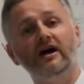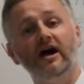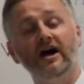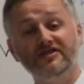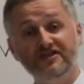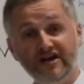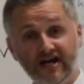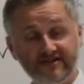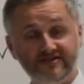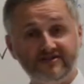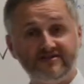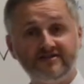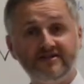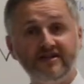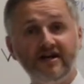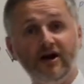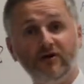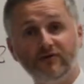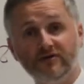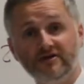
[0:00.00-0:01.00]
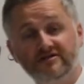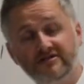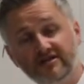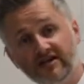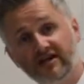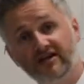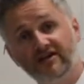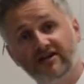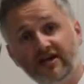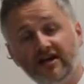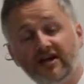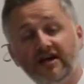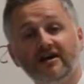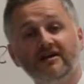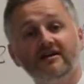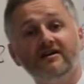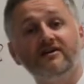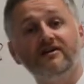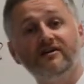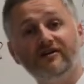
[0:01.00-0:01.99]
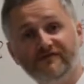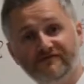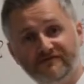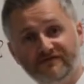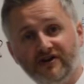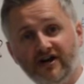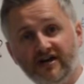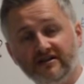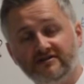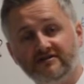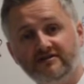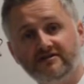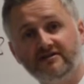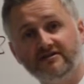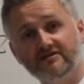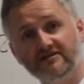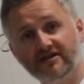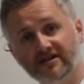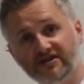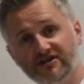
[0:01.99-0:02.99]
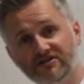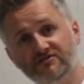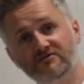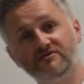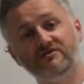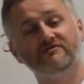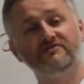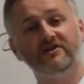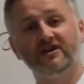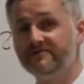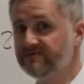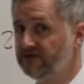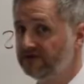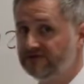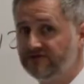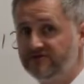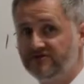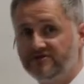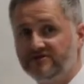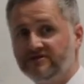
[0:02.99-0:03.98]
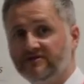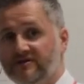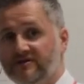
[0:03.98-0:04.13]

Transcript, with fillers: And that's how to take care of that. Thank you very much.